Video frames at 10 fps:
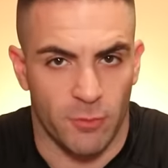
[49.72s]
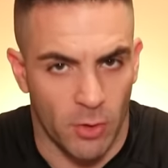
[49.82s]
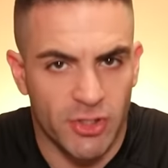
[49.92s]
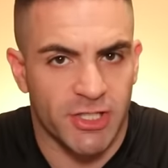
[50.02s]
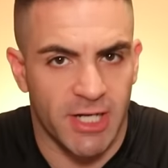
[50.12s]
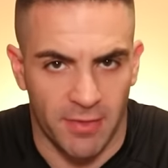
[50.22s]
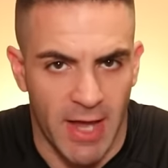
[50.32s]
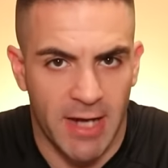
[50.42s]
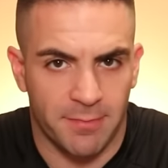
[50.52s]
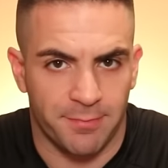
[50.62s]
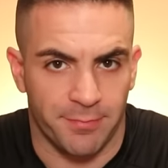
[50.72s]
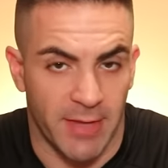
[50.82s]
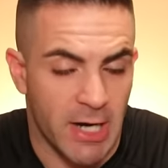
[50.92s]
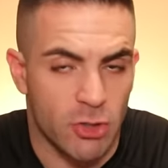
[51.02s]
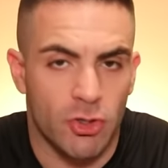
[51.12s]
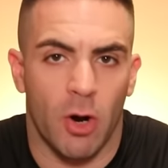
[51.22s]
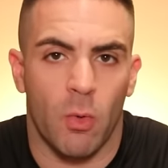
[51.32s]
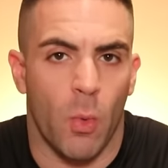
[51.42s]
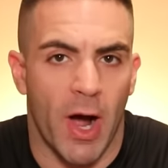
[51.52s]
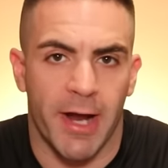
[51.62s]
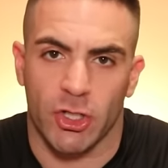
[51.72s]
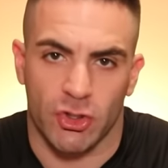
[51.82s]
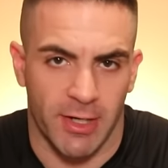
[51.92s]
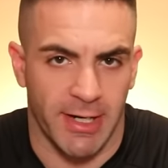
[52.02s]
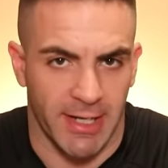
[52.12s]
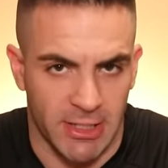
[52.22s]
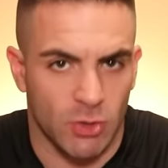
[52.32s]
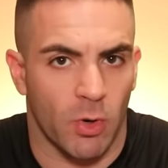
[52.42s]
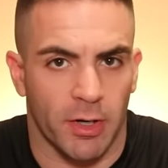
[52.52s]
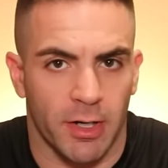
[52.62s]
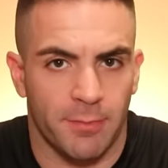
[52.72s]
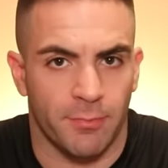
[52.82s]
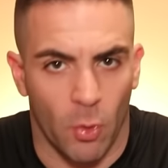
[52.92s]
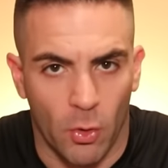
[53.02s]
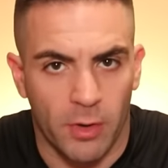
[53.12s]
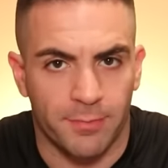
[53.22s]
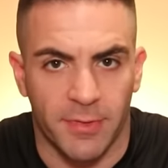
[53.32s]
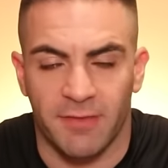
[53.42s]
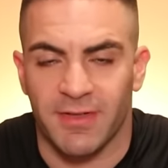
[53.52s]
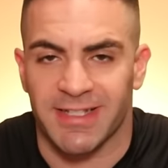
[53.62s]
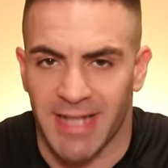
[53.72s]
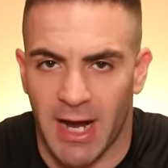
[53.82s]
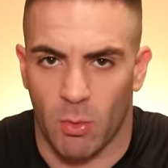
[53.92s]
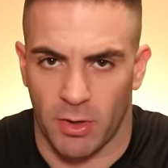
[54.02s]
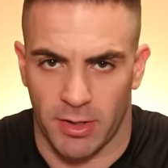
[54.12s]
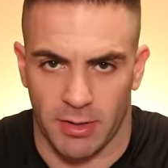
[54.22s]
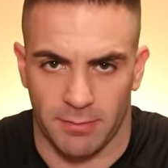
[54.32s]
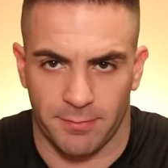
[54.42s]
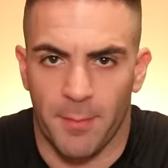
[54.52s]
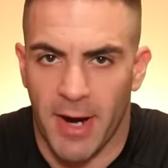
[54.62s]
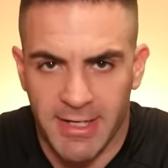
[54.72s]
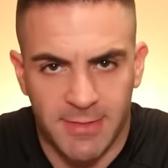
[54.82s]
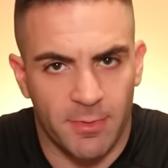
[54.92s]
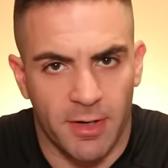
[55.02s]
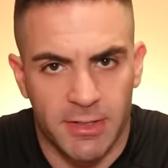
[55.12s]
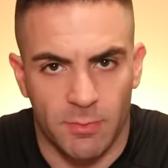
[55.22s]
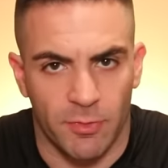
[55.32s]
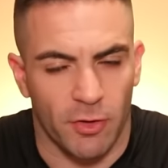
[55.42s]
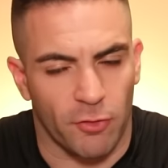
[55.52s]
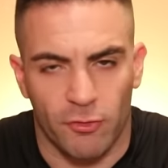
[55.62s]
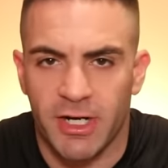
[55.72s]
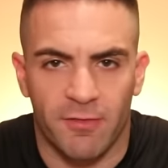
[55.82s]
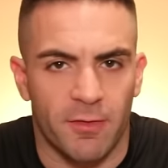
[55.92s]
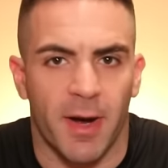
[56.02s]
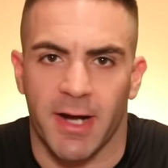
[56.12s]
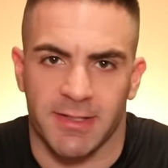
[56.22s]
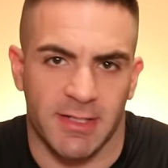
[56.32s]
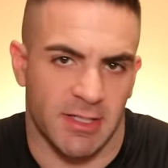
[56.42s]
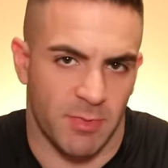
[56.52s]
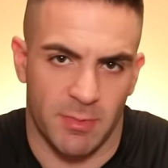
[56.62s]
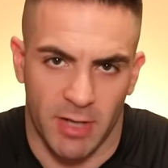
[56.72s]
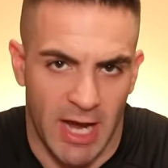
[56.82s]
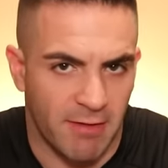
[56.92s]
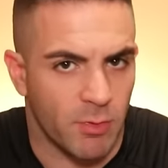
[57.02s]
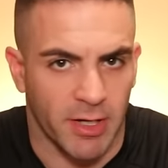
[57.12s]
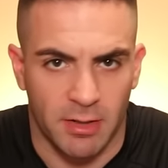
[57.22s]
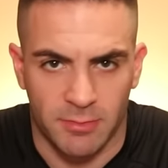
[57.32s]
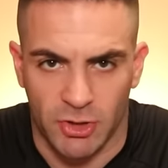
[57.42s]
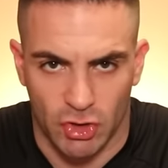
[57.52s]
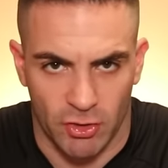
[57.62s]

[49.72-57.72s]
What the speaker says: If you understand that, now you know why your training is working or if it's not working. In my experience, there are three different mindsets that people have when it comes to